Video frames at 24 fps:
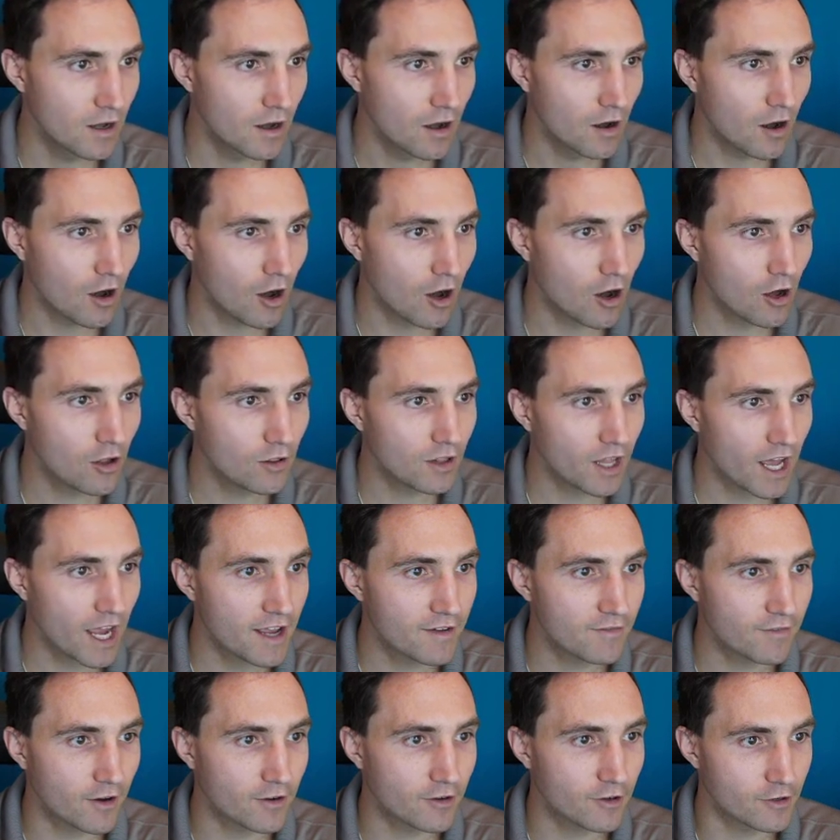All life
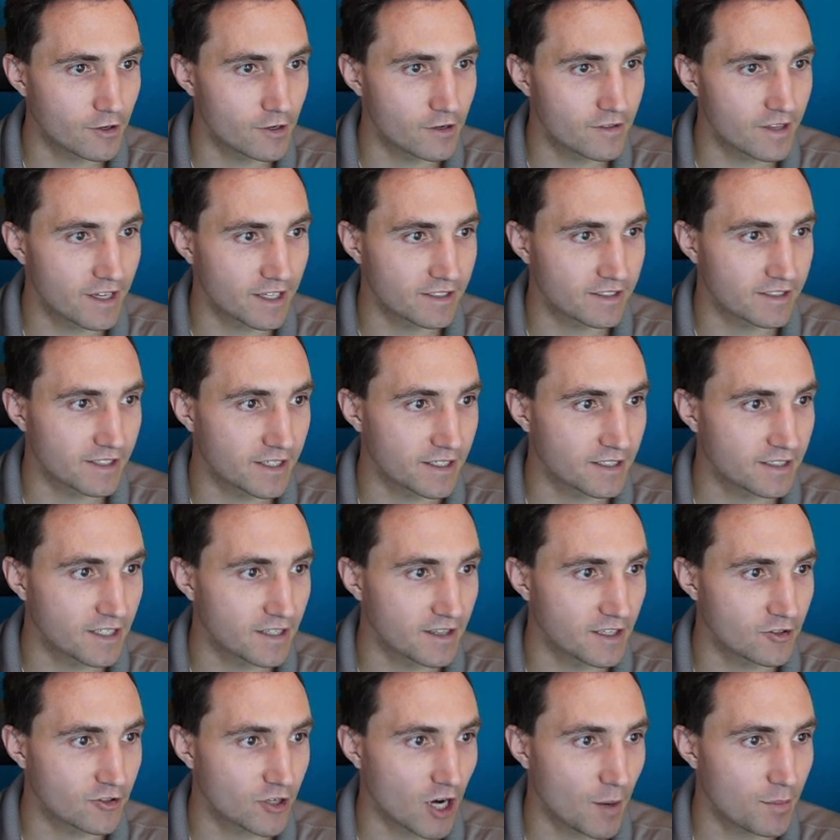on Earth exists in the
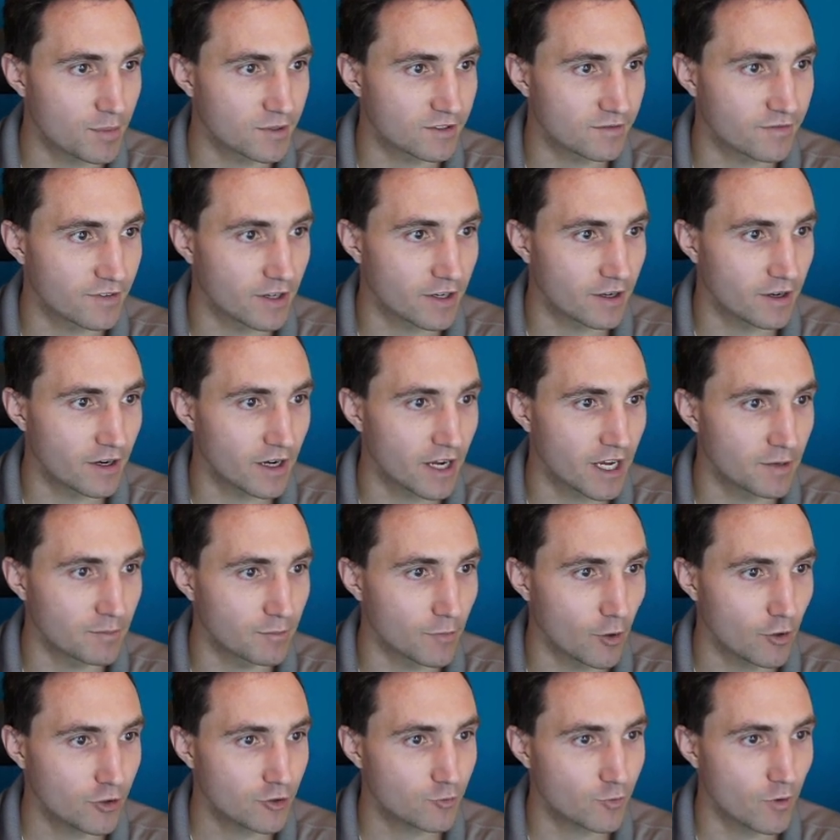troposphere, and
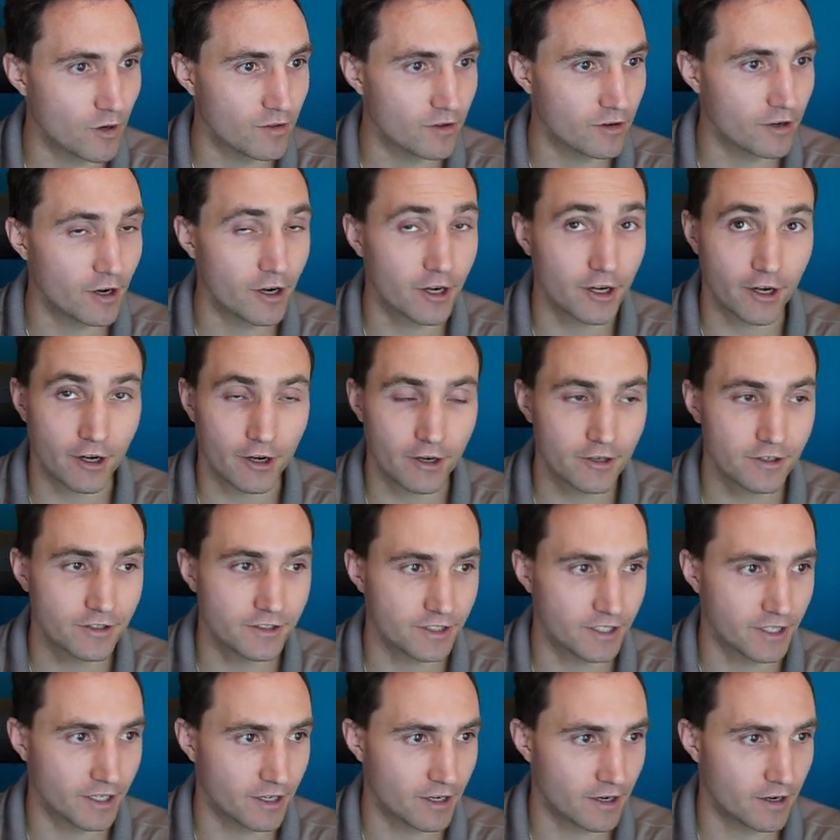most weather occurs
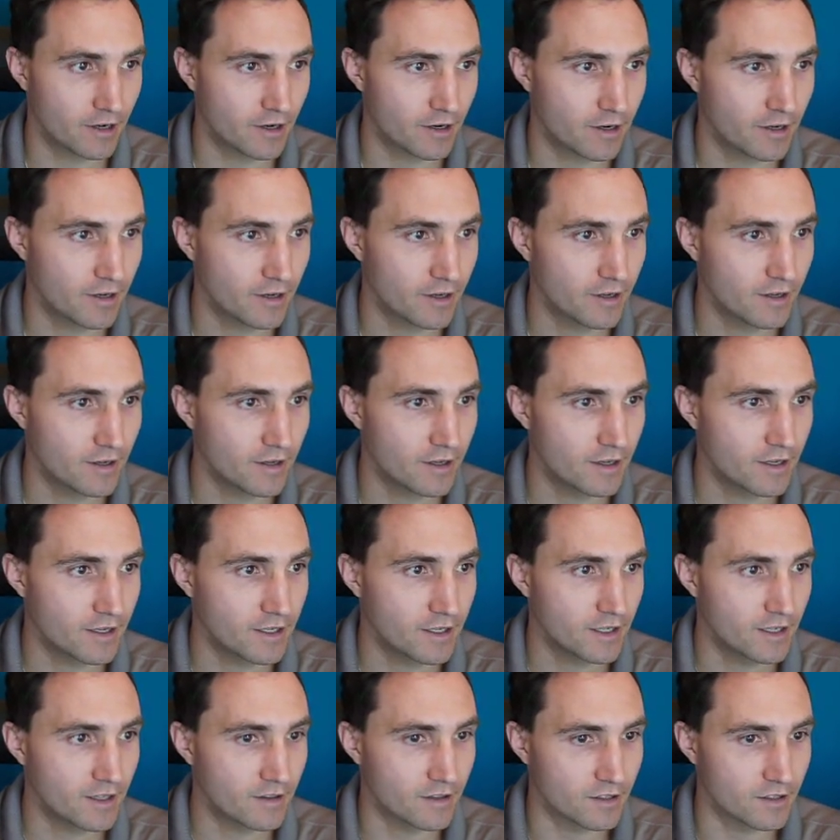here. The